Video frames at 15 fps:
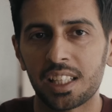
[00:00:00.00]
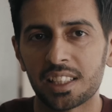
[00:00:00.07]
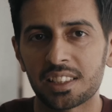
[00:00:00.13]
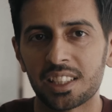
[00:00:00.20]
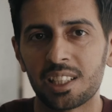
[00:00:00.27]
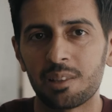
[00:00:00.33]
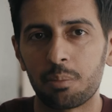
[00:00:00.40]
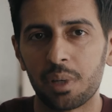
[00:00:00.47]

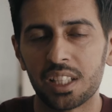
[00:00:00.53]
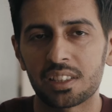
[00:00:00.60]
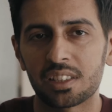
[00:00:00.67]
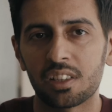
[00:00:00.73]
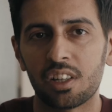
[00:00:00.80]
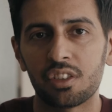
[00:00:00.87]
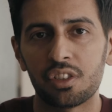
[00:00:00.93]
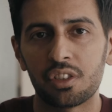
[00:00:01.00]
guessing based
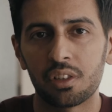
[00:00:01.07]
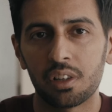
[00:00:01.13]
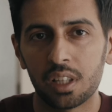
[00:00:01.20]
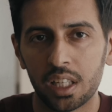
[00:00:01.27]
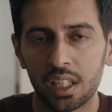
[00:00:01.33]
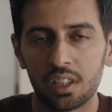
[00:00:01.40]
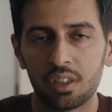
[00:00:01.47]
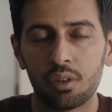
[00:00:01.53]
on your
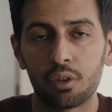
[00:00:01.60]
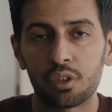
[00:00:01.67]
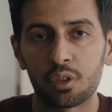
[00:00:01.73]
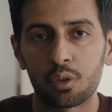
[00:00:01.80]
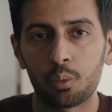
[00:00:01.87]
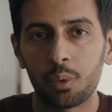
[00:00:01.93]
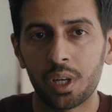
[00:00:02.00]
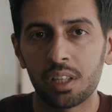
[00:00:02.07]
LUT or
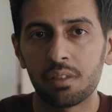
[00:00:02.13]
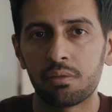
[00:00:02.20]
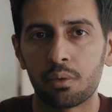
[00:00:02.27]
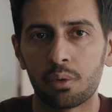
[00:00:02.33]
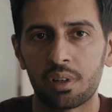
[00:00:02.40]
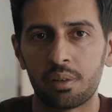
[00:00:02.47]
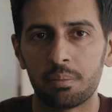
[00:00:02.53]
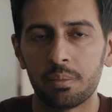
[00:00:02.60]
your
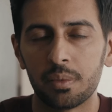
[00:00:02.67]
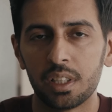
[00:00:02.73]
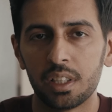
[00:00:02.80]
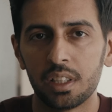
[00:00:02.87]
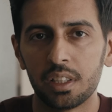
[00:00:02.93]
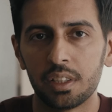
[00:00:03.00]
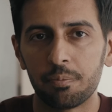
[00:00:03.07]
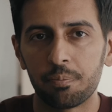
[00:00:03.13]
waveform.
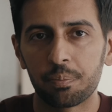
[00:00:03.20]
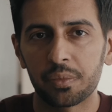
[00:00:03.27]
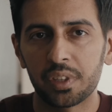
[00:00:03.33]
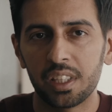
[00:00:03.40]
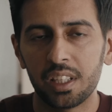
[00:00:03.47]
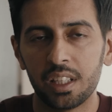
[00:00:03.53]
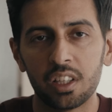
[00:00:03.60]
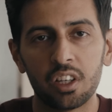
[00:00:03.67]

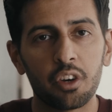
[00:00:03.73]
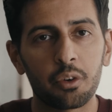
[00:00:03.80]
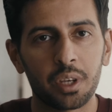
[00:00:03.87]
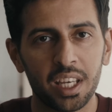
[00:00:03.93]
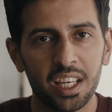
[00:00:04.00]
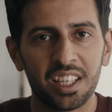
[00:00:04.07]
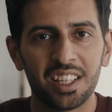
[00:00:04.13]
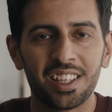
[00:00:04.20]

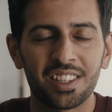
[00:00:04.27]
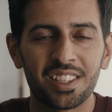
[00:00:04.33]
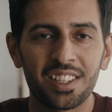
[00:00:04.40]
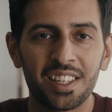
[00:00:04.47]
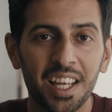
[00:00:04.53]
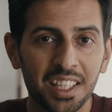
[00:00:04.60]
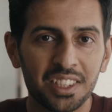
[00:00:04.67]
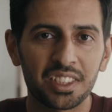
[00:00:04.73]
Okay, in the
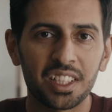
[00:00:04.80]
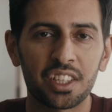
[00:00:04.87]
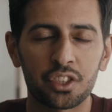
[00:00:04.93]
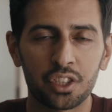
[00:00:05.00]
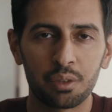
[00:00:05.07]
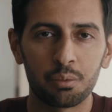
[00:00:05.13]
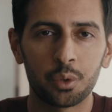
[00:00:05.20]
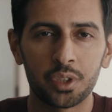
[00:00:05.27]
next
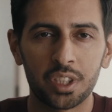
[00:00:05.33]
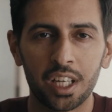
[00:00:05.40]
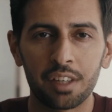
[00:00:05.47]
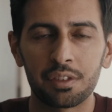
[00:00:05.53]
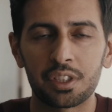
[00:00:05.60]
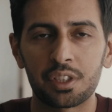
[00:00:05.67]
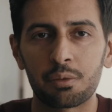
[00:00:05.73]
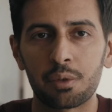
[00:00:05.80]
section, we'll dive
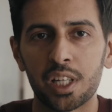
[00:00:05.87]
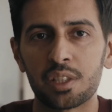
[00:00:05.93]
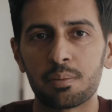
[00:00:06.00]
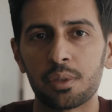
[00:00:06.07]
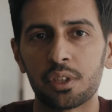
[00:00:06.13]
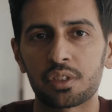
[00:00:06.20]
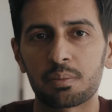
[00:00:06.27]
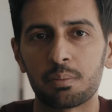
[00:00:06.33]
into RED's
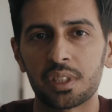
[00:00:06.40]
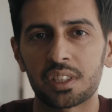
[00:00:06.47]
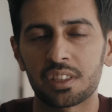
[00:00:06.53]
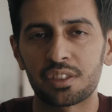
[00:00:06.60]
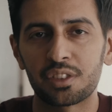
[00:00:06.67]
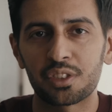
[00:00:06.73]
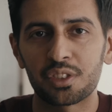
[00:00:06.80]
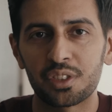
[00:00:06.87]
most
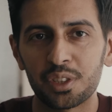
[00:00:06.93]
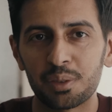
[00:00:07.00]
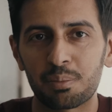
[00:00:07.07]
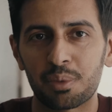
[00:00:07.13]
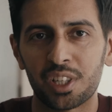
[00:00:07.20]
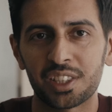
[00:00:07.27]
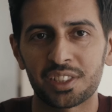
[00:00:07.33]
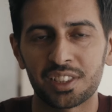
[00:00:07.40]
misunderstood
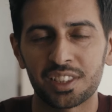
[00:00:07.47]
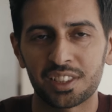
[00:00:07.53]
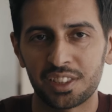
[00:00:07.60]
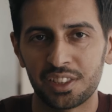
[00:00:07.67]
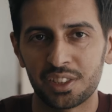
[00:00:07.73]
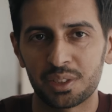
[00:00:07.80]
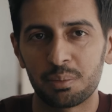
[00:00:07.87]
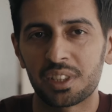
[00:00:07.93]

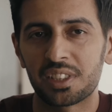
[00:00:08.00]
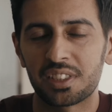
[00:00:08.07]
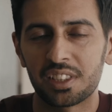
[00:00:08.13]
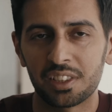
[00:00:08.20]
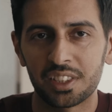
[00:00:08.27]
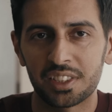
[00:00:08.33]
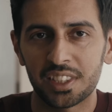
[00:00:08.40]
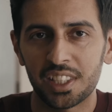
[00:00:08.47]
processes, but
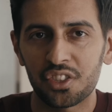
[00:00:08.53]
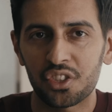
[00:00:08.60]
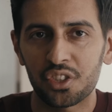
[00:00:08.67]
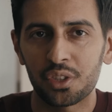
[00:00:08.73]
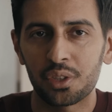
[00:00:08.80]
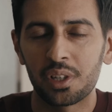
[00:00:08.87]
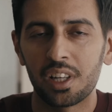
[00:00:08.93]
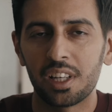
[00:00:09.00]
still
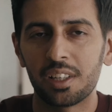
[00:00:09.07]
essential,